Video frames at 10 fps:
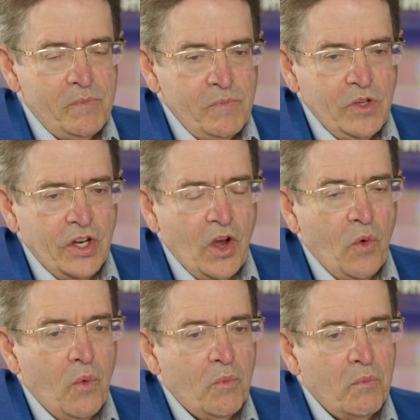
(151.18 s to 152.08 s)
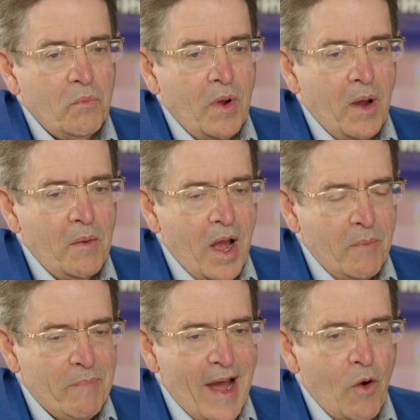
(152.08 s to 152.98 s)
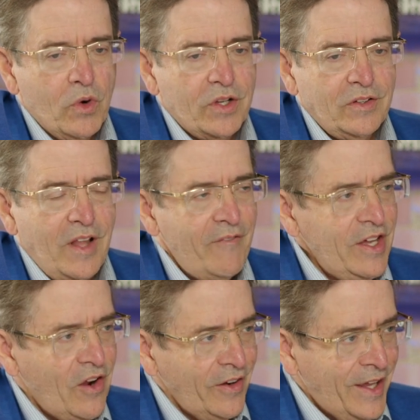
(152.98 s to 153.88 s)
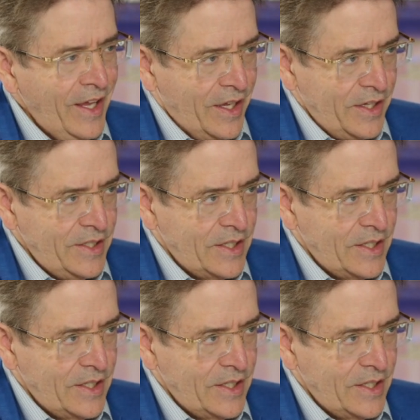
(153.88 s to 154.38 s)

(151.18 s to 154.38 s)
You know, about loving our kids.